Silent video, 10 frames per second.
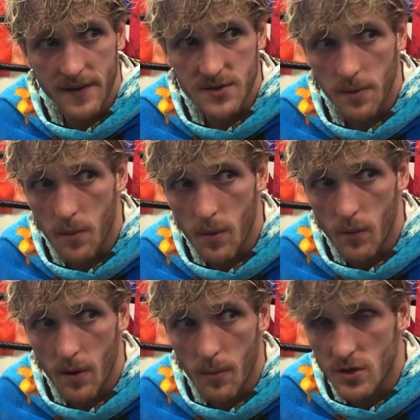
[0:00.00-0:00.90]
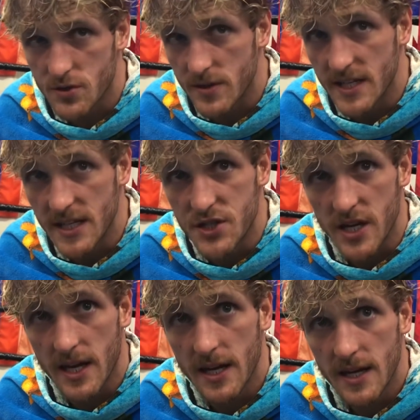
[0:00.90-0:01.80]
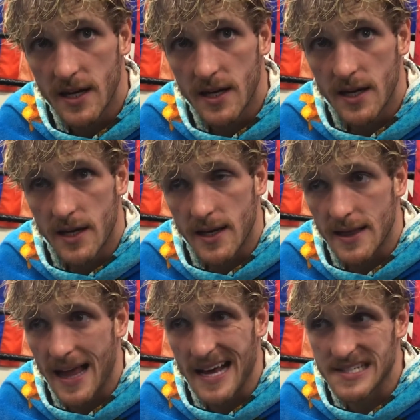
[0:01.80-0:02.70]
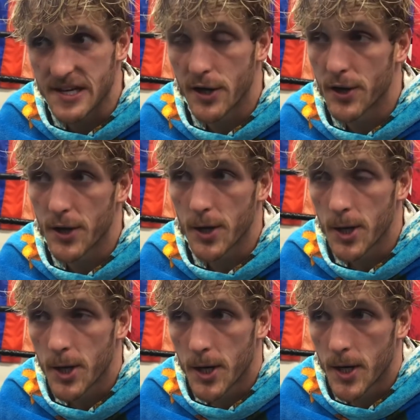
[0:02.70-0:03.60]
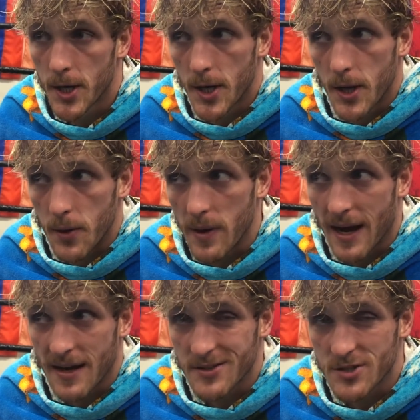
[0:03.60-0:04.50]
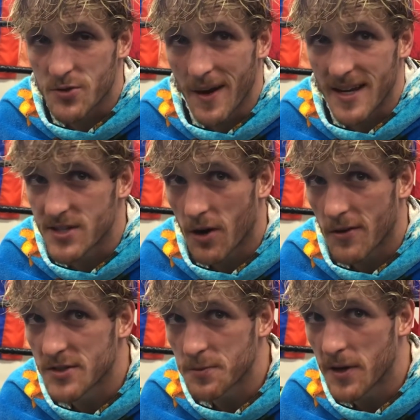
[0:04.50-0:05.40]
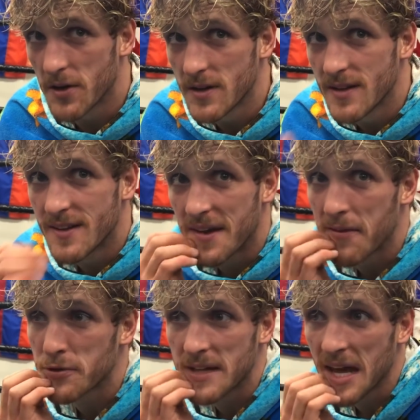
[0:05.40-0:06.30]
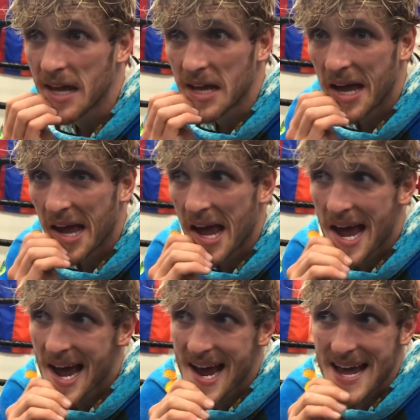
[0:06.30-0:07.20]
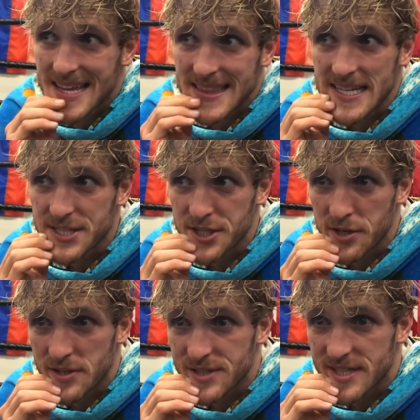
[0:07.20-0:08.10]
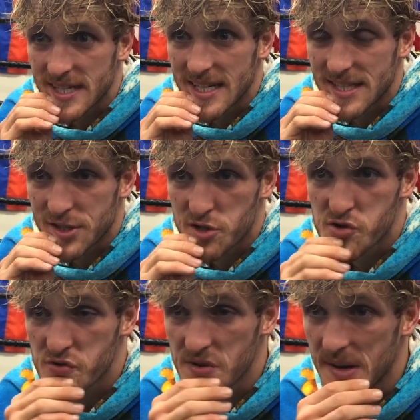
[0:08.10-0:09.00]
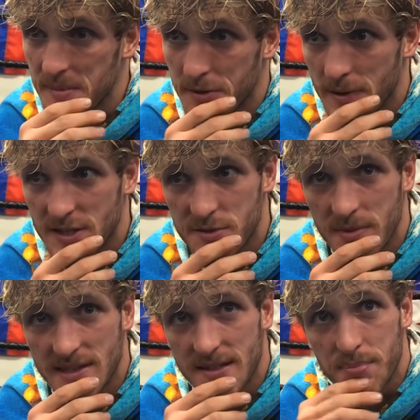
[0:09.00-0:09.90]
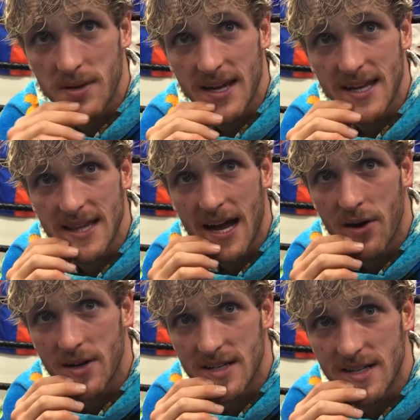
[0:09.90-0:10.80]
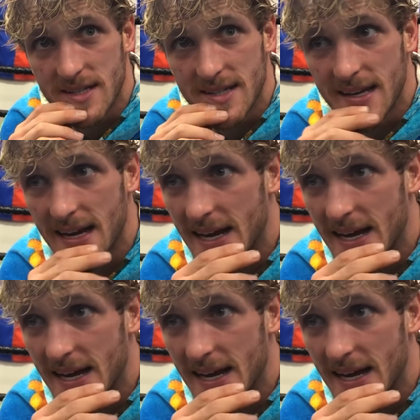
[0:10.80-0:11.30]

This one we're more strategic. Last year, we kind of just went as hard as we could every day. This year, it's extremely regimented, planned out, and